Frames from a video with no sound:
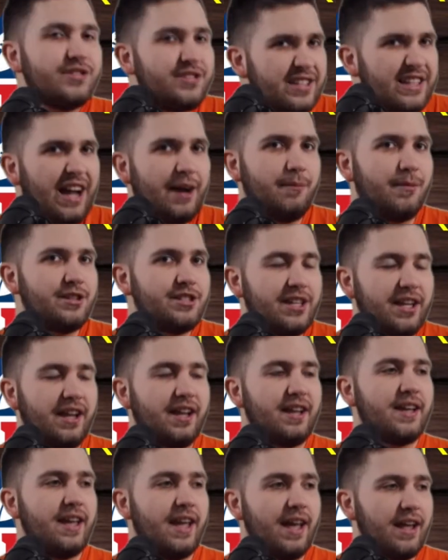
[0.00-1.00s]
I want to see how much
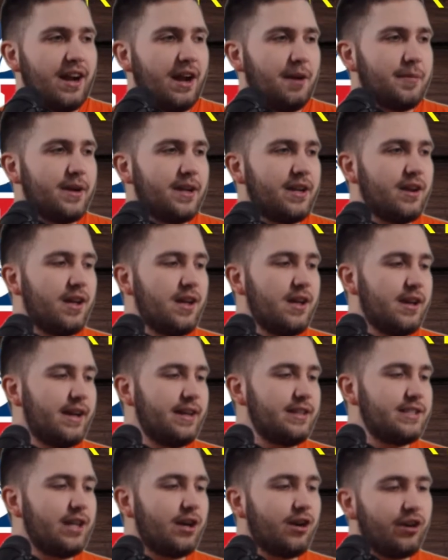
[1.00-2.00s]
he can get. I mean,
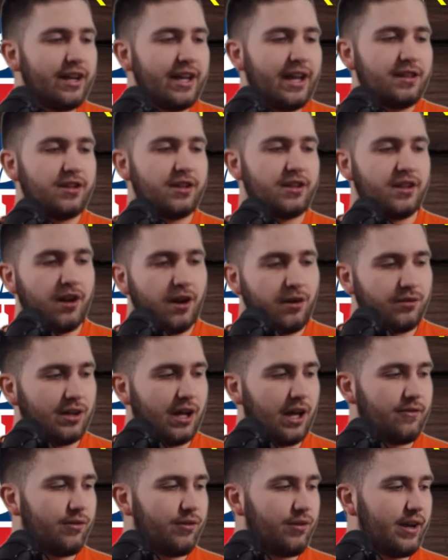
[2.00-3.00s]
he's already at the
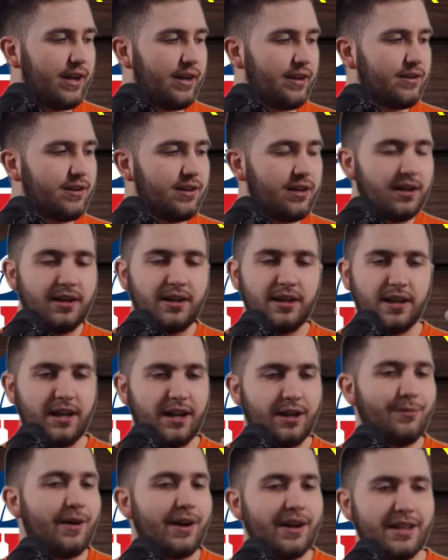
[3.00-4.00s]
GOAT level. And
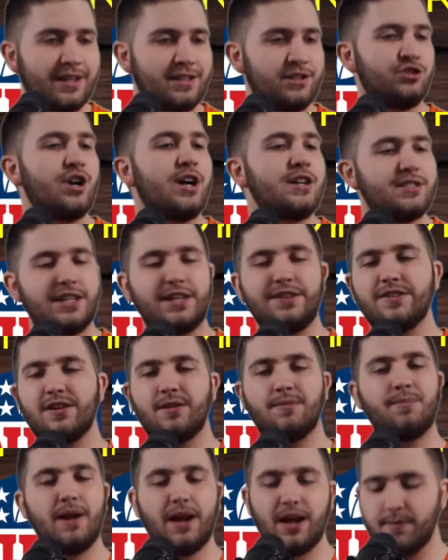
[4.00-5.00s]
anybody that tries to
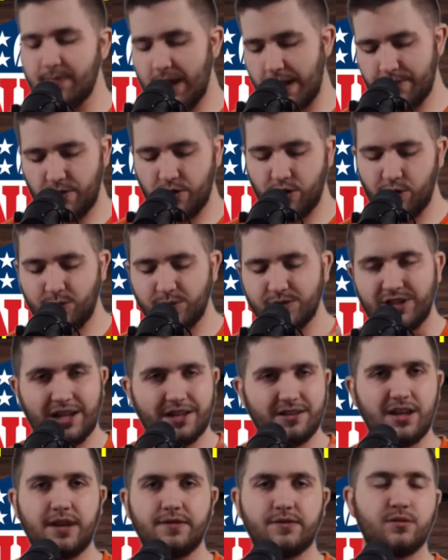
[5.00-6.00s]
even compare Pat
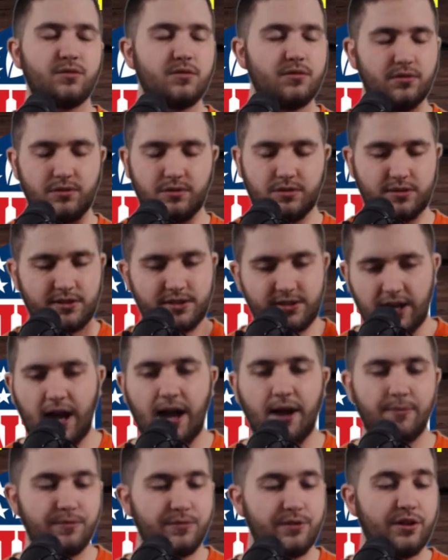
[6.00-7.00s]
Mahomes to that level,
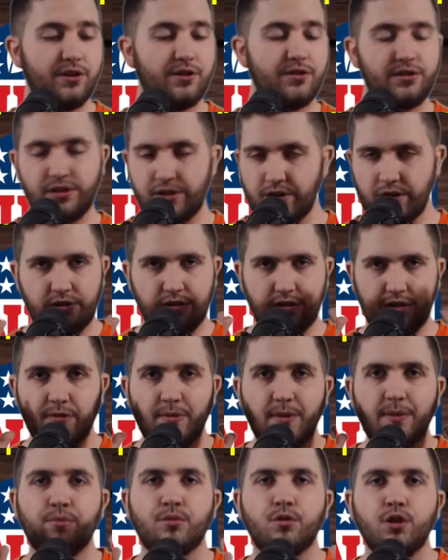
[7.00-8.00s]
stop.
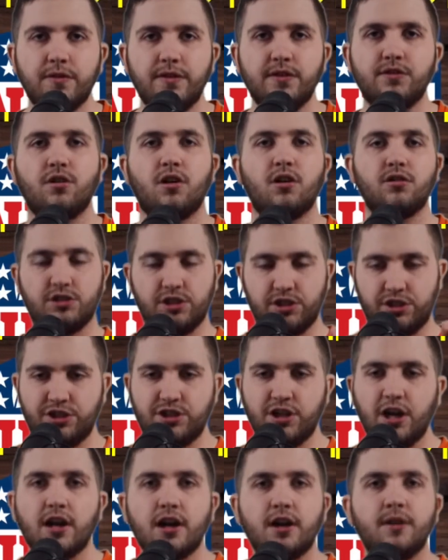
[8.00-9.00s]
You've been proven wrong.
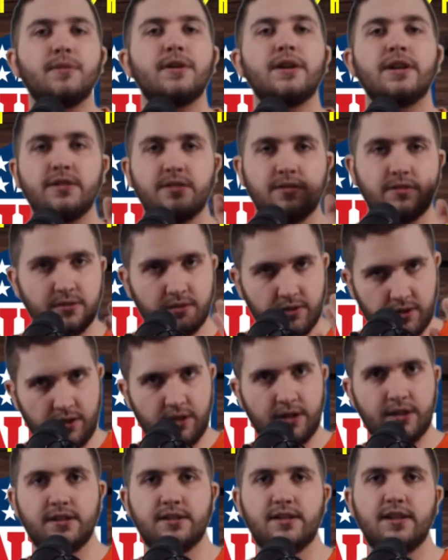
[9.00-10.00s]
Just shut up and
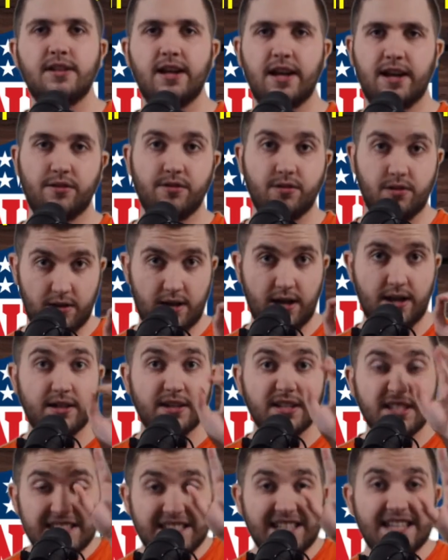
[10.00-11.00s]
sit down,
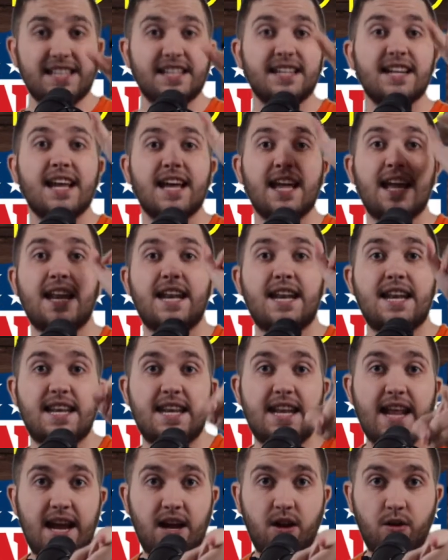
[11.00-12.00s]
okay? Sit
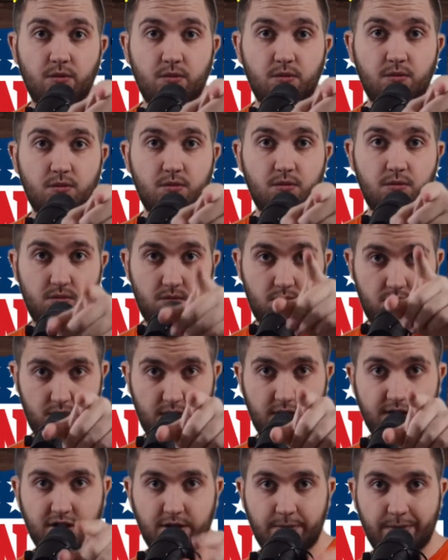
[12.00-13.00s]
down.
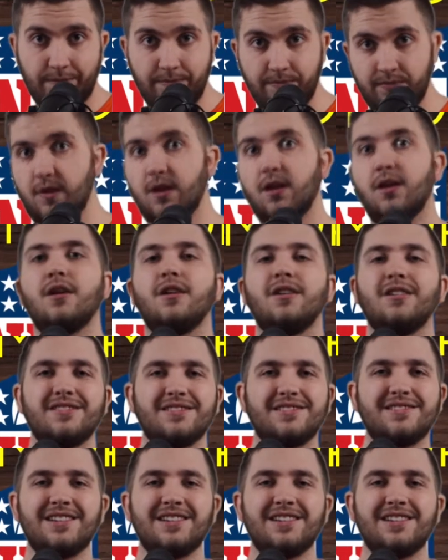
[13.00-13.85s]
Listen to me.